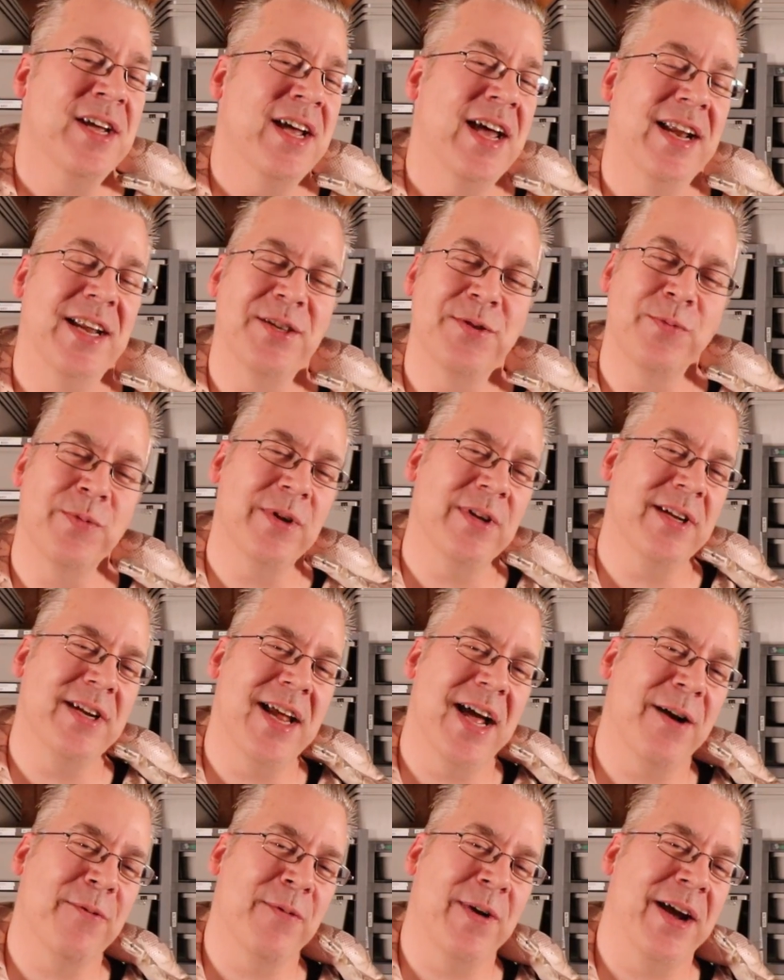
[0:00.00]
And it's really
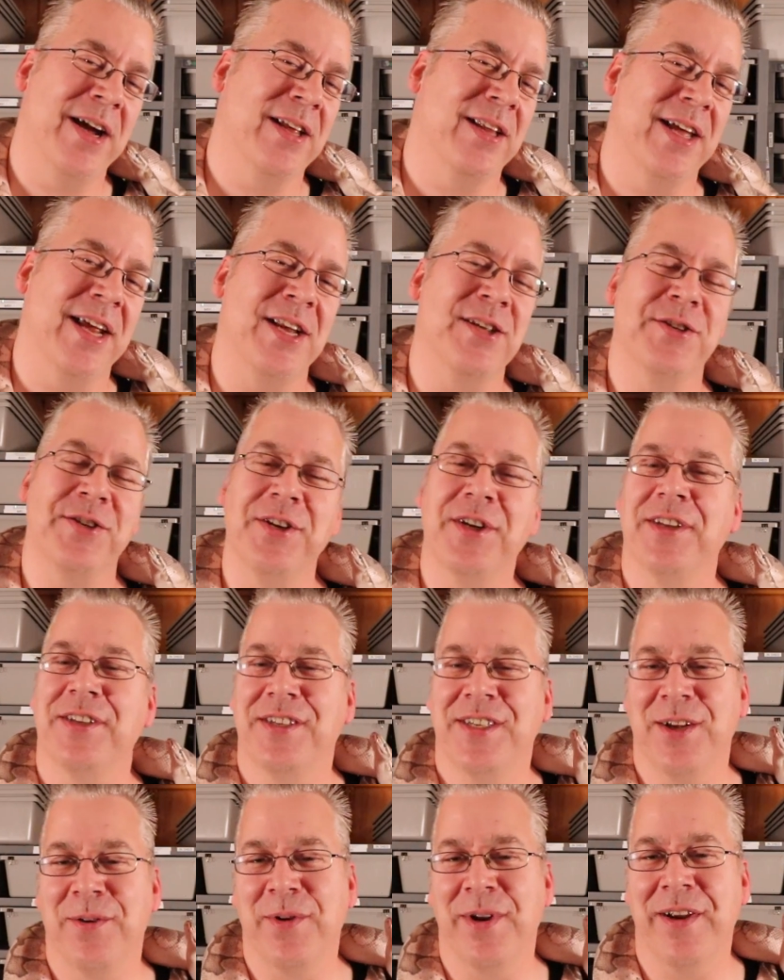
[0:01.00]
not regulated, so you can
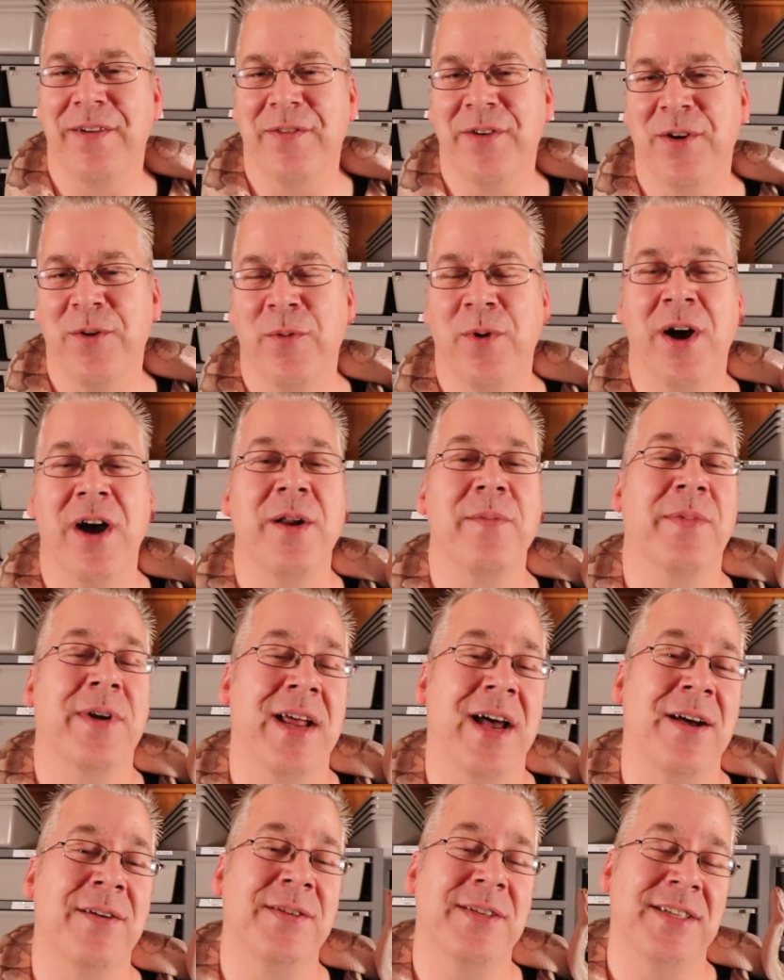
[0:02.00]
sell whatever you want. But
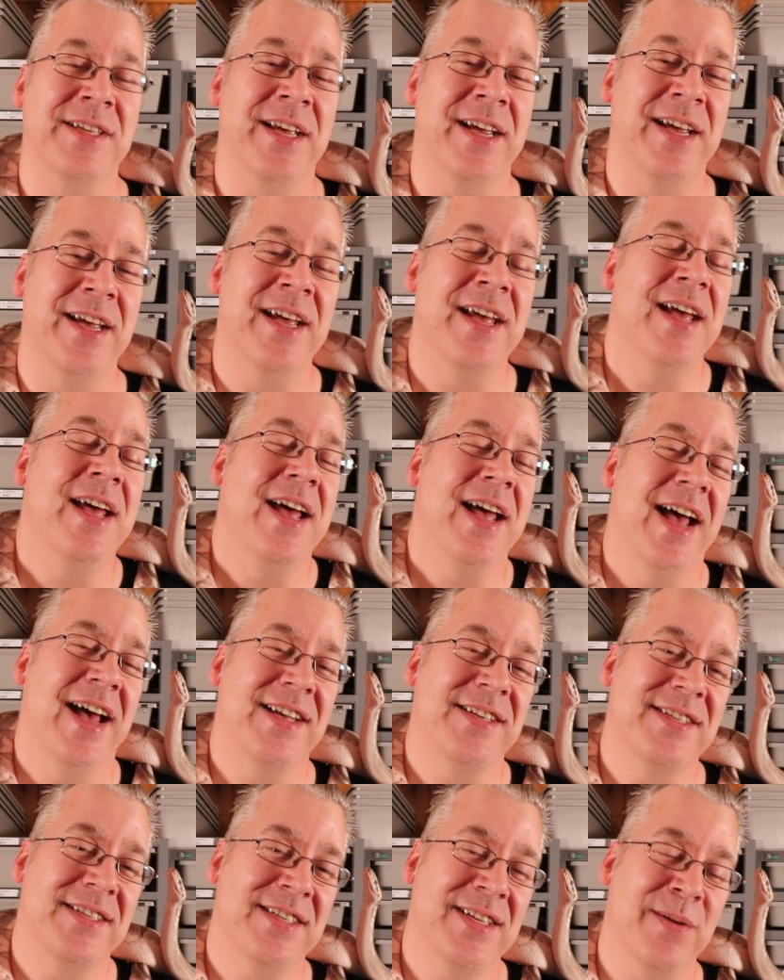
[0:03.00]
I would say,
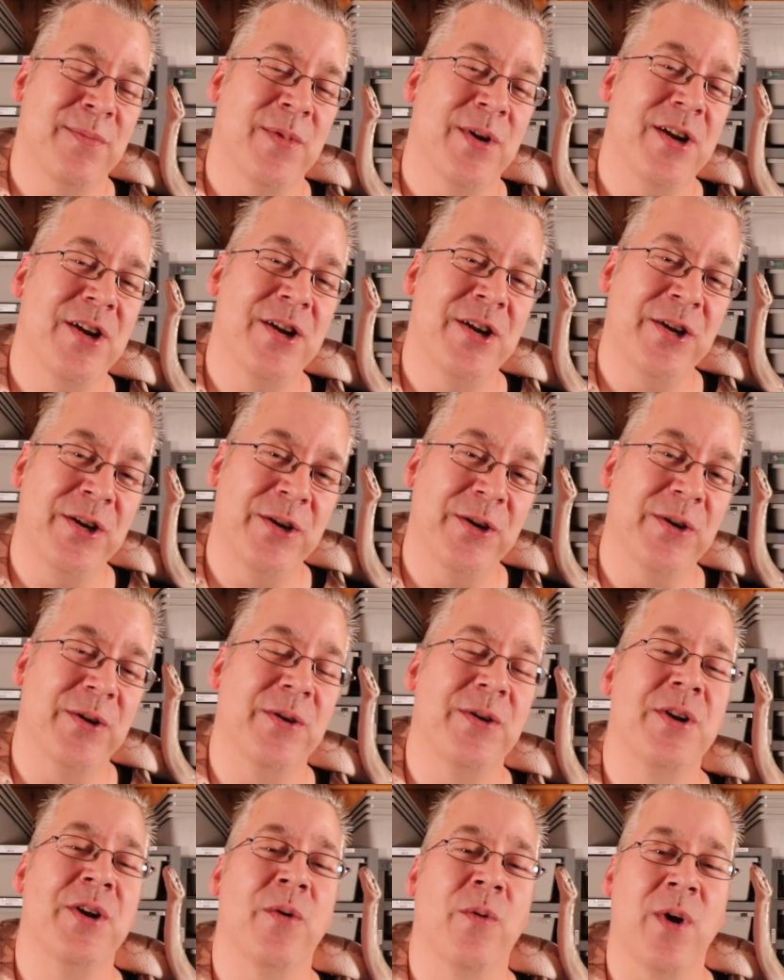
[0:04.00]
as someone
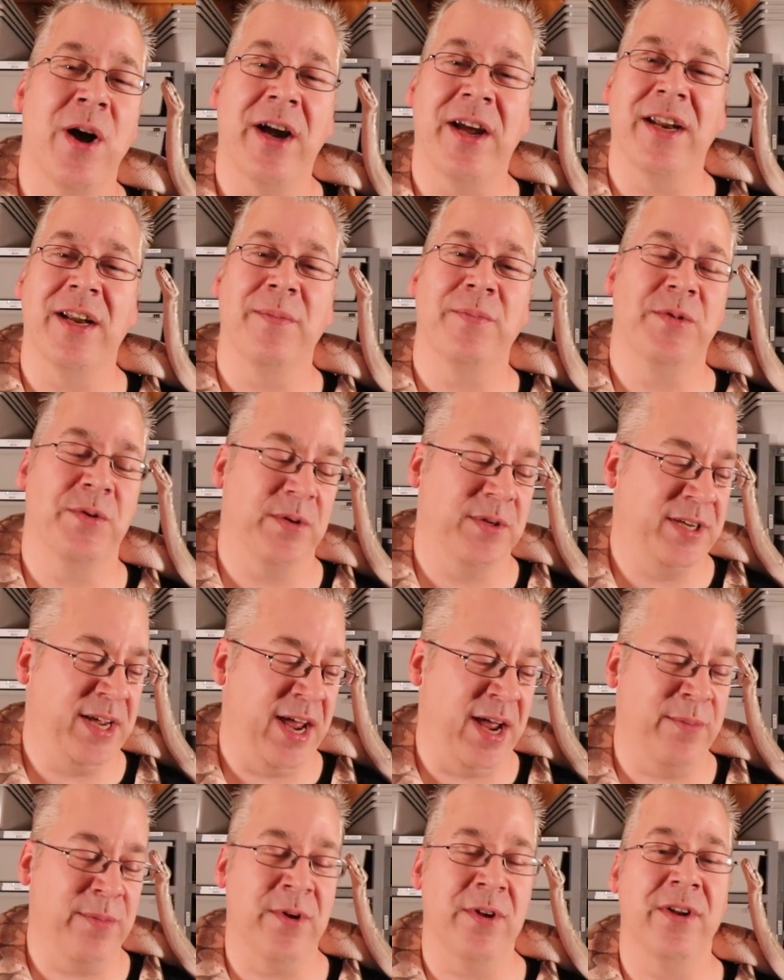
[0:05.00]
new, you're walking up to a
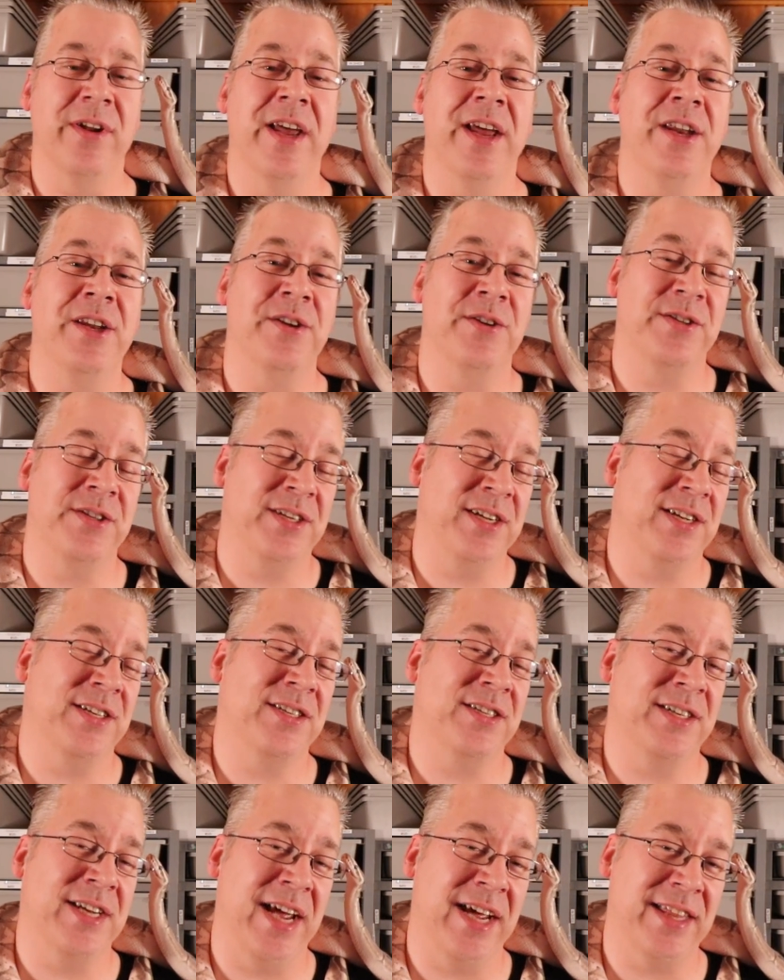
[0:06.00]
table and you see a
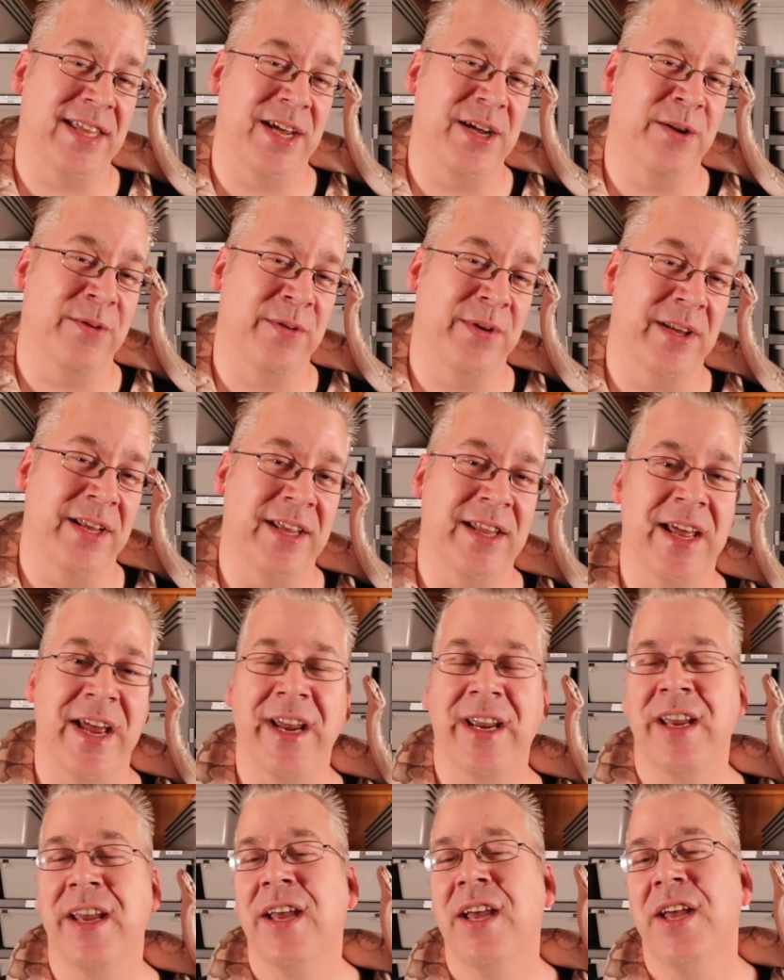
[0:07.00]
snake that you really
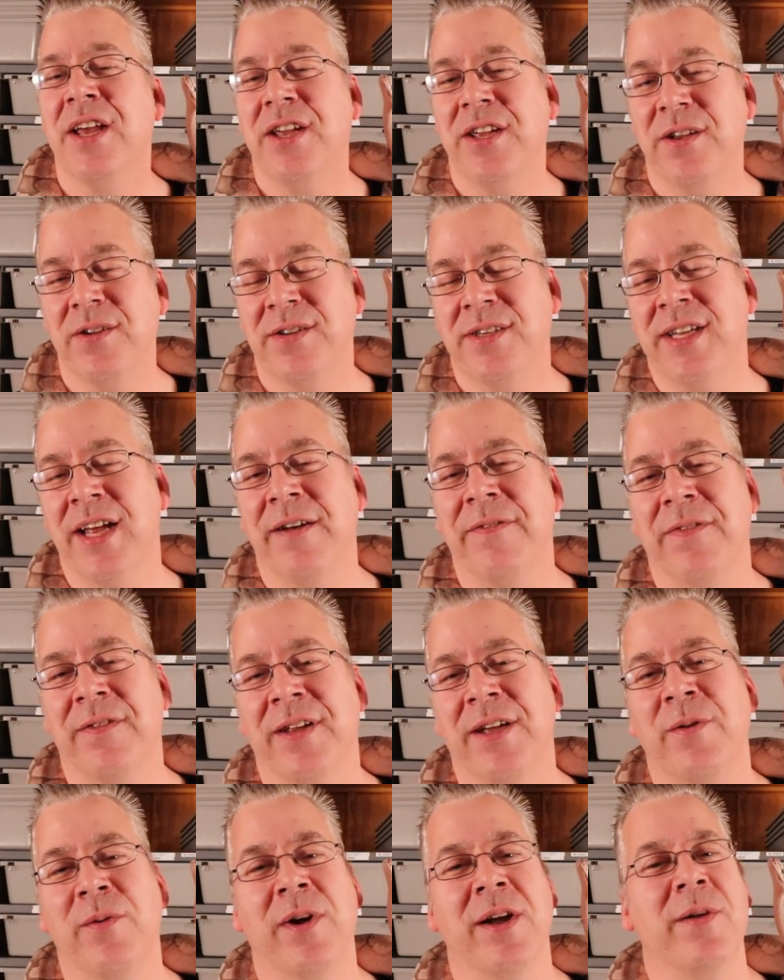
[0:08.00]
like, you
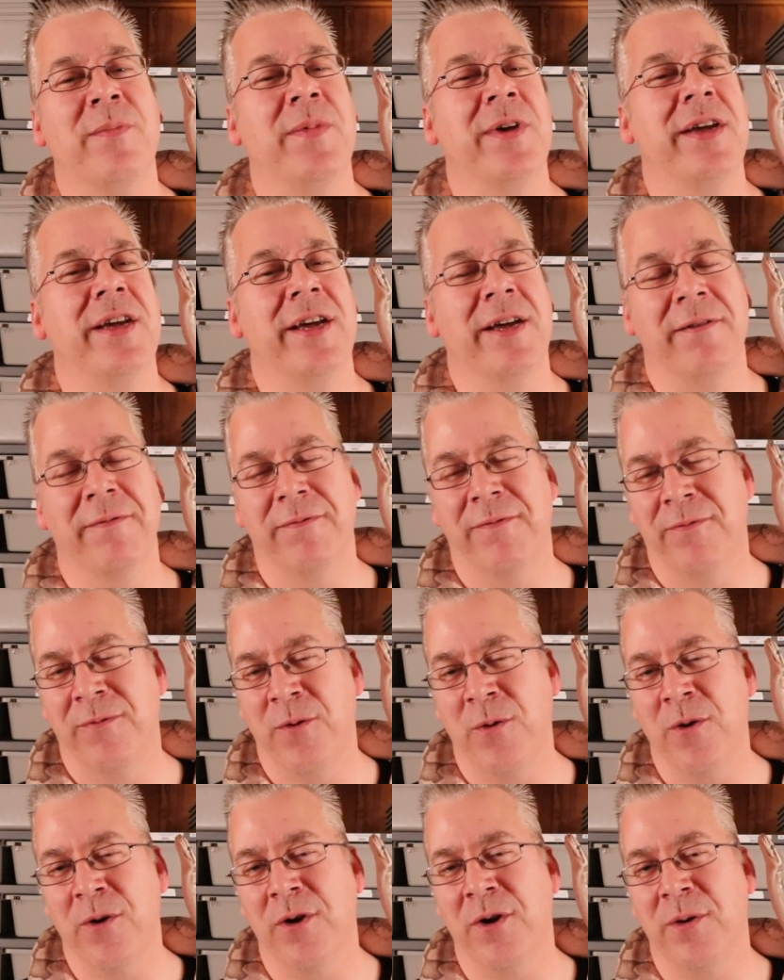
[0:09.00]
definitely want to be
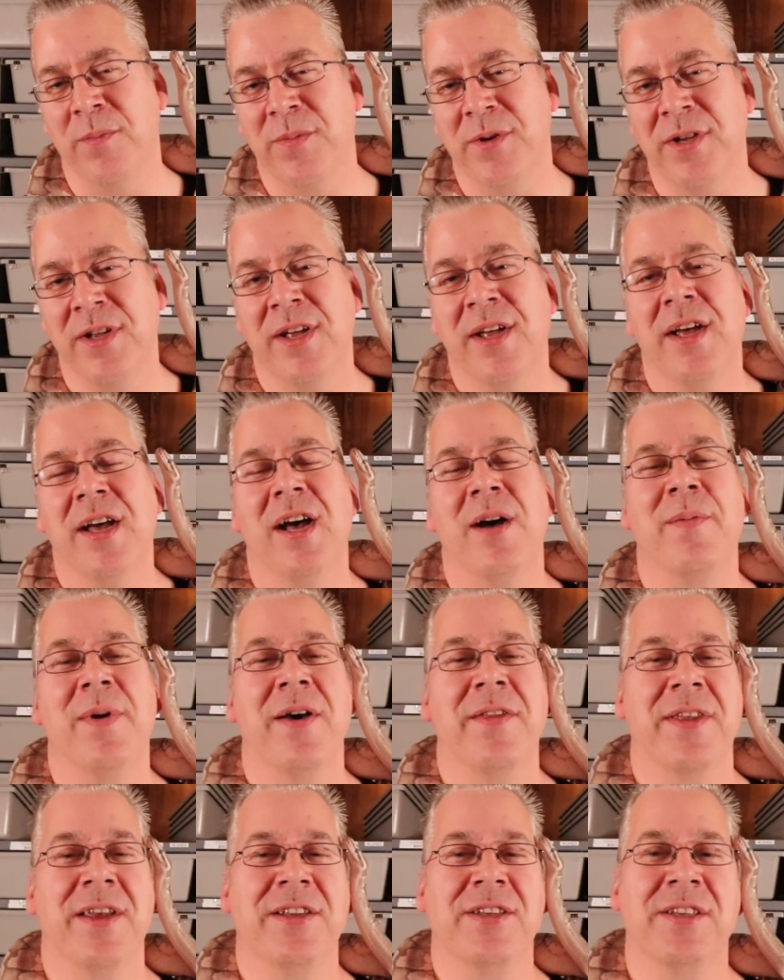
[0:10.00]
informed
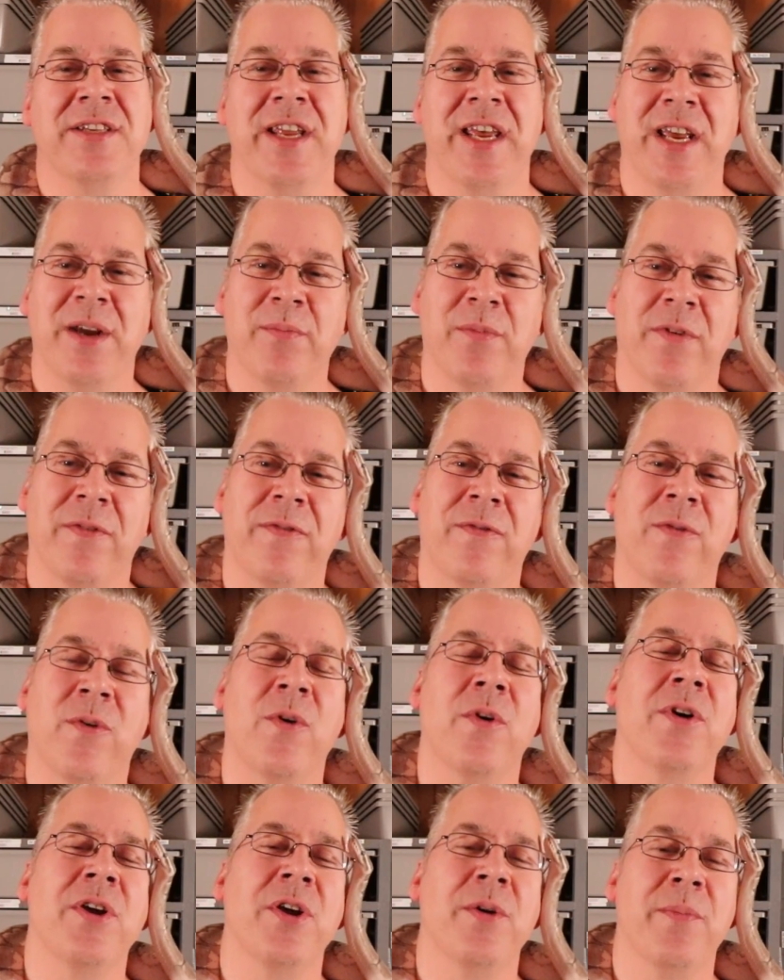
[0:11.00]
about that snake
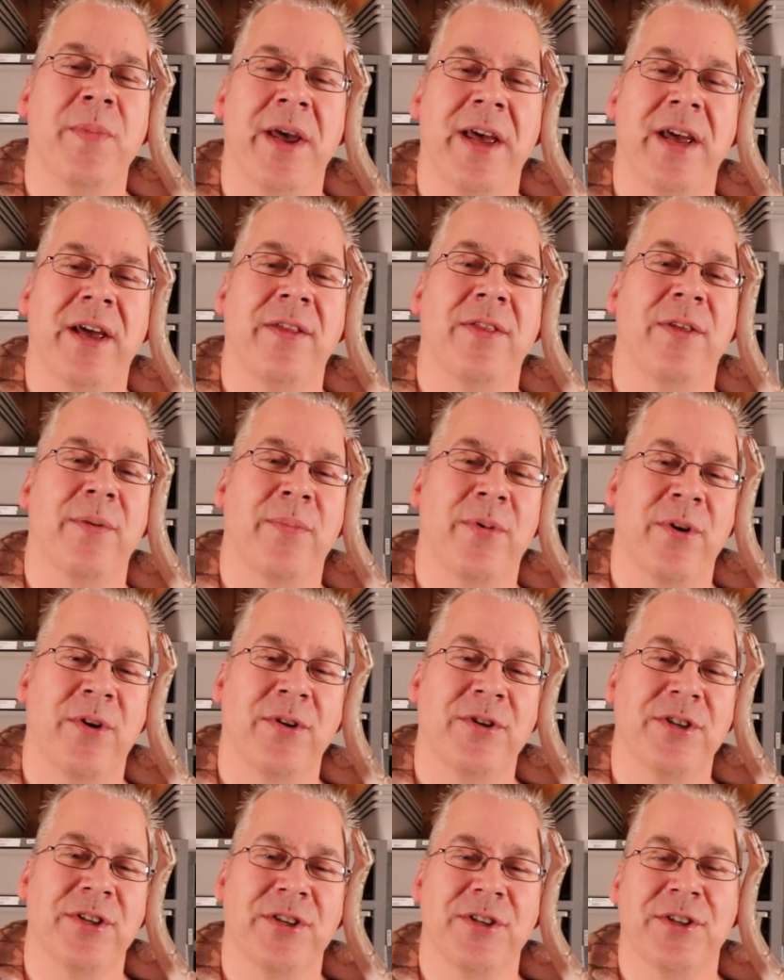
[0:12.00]
before you make the
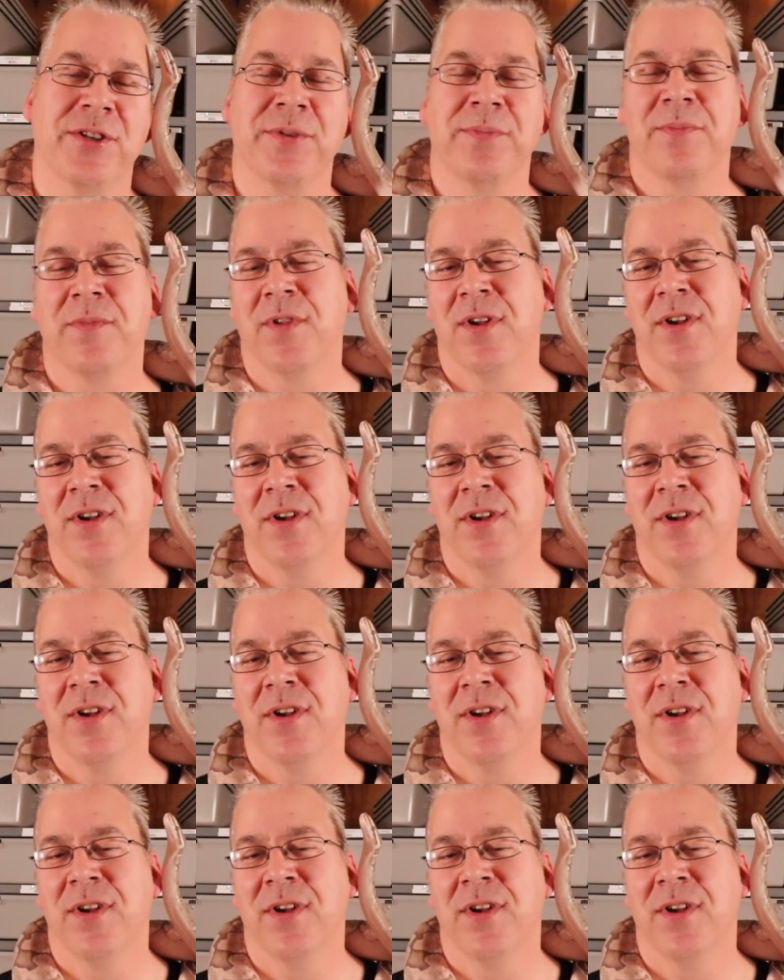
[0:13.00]
purchase.